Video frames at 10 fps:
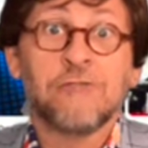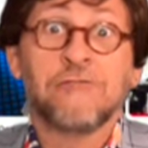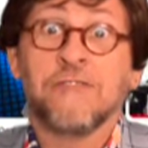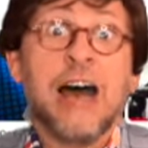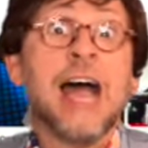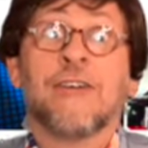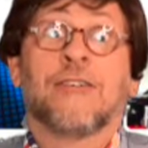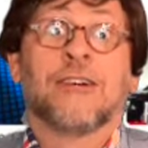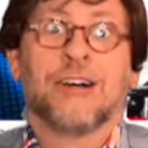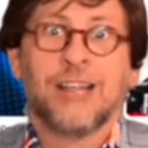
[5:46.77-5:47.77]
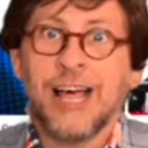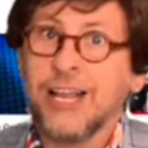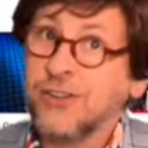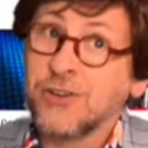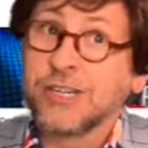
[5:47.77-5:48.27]
viral on
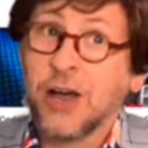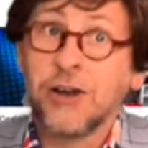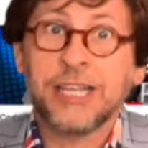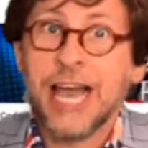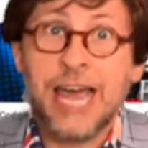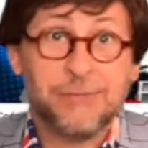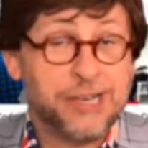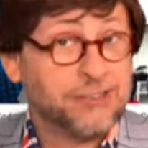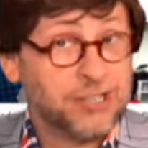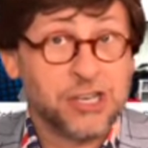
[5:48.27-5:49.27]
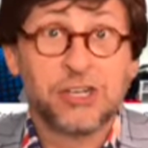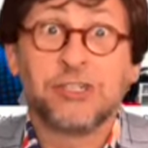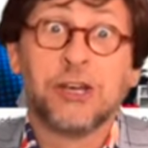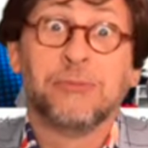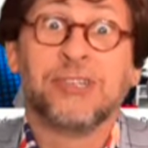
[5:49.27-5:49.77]
New Code Academy's
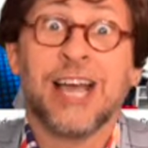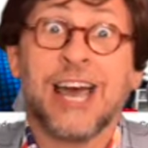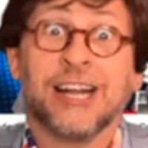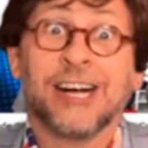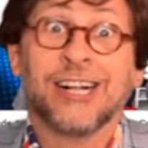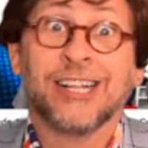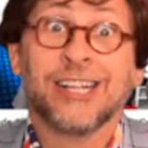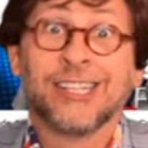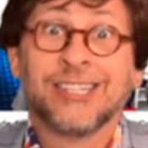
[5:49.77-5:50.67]
YouTube channel.